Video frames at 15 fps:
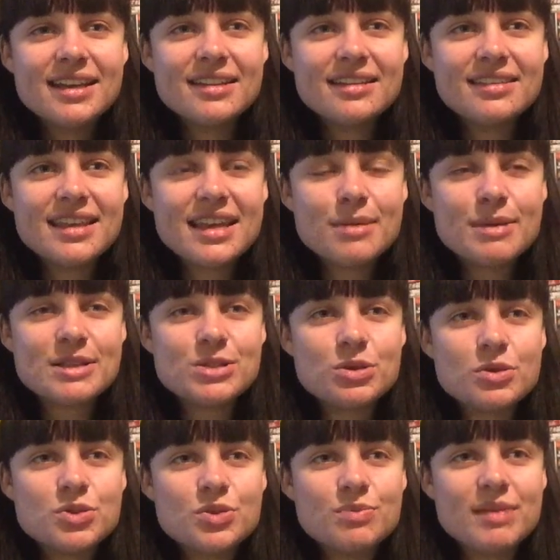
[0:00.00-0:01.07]
the thing about
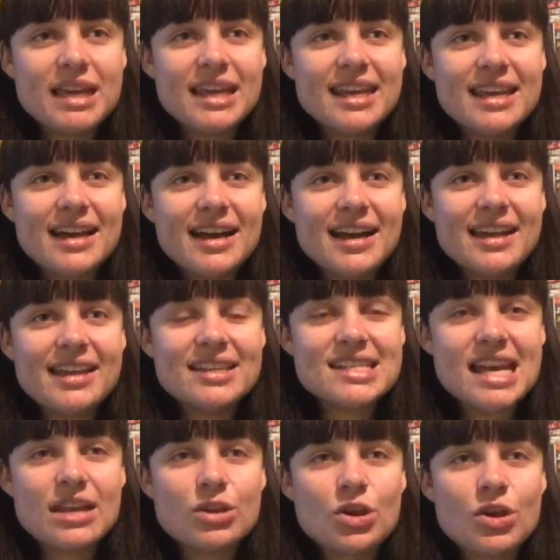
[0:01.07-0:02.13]
social media and
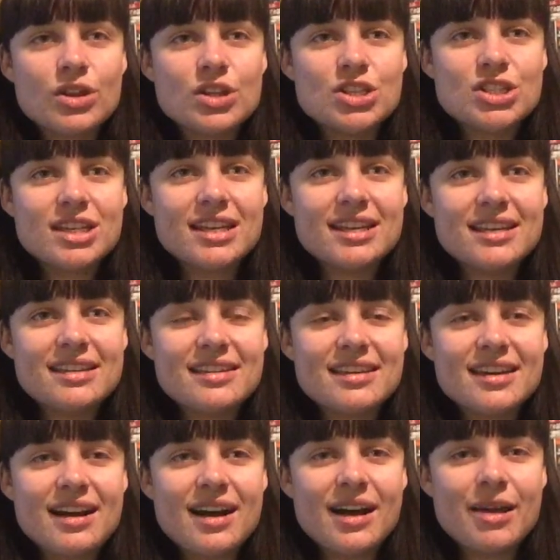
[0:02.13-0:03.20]
technology
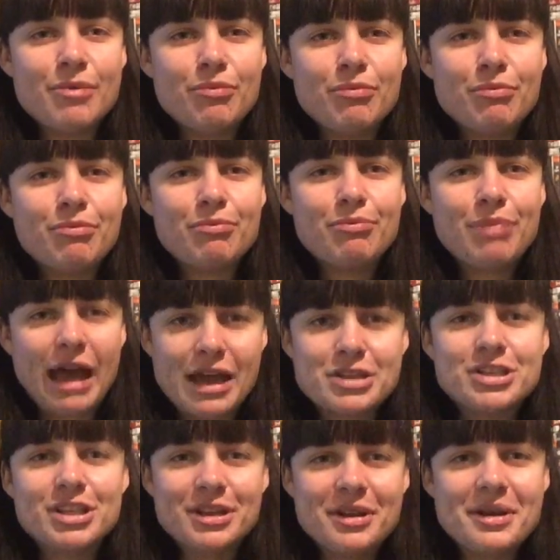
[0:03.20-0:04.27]
that I'm
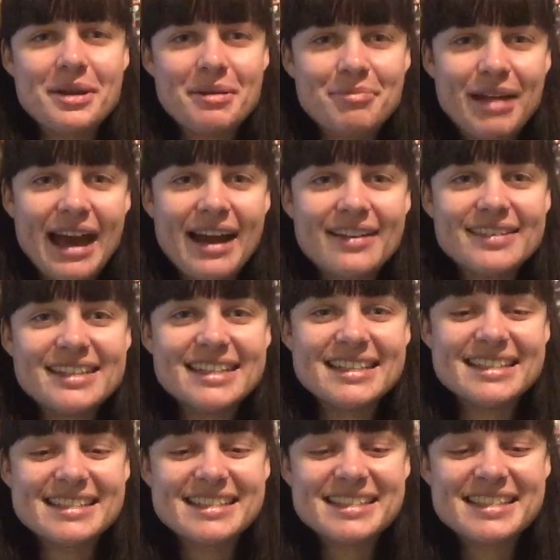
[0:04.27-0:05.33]
passionate about
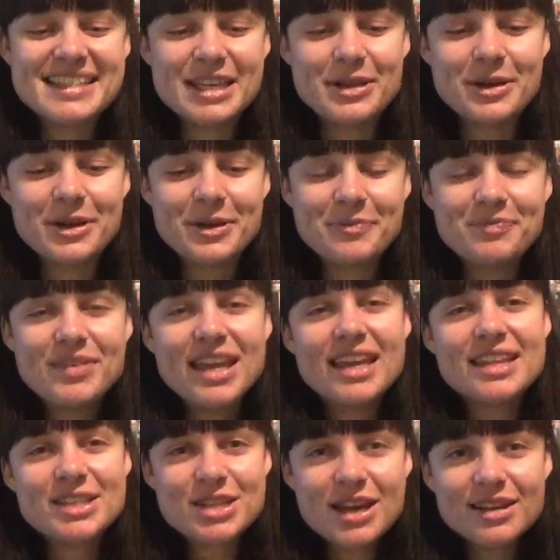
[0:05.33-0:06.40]
is,
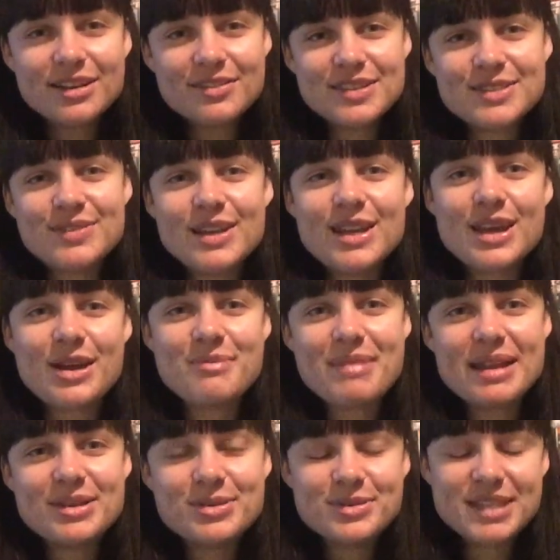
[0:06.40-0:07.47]
the title of this video,
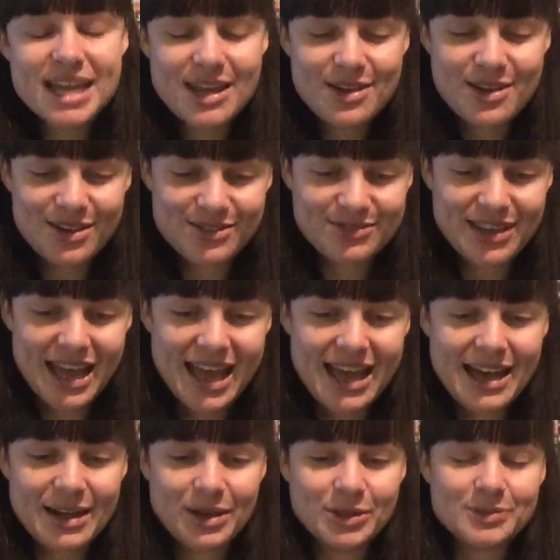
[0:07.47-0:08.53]
Mental Takeover,
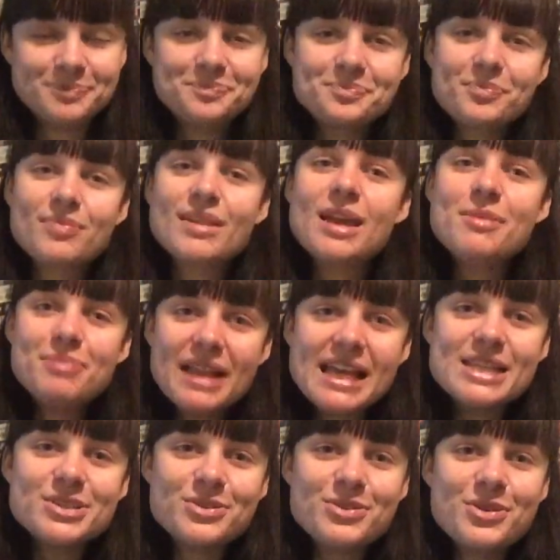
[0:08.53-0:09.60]
how it
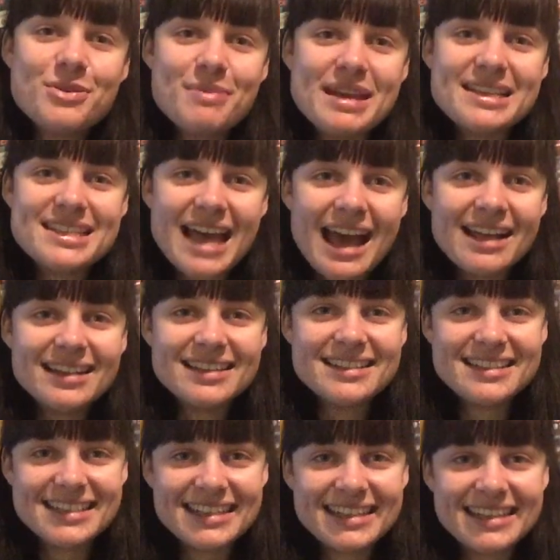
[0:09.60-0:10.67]
plays on your
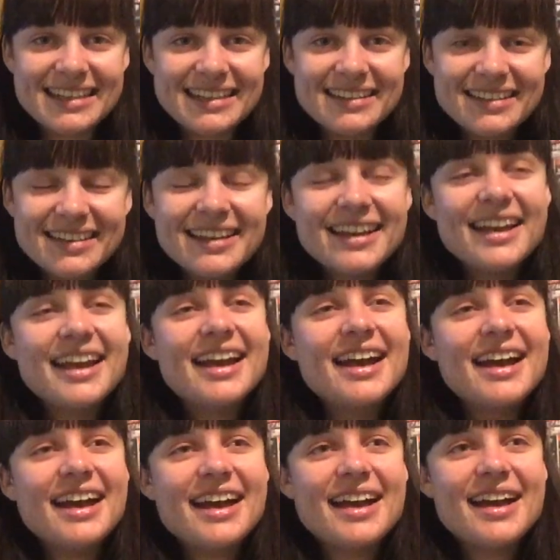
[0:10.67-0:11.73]
mentality,
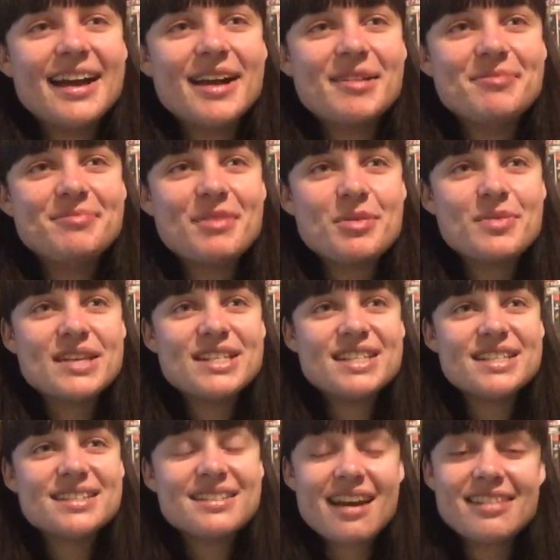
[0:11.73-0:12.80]
which
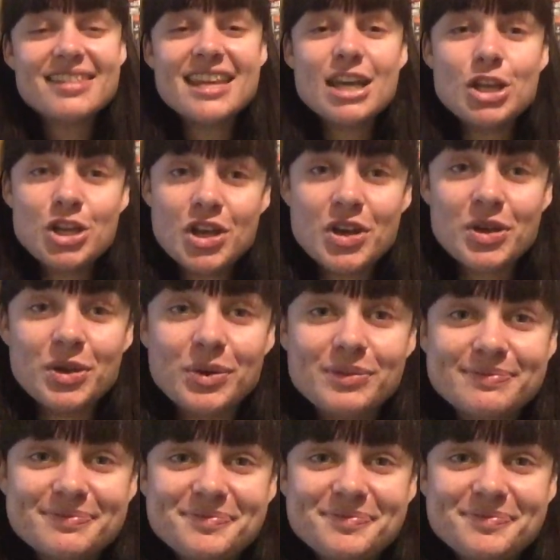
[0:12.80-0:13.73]
is nothing new.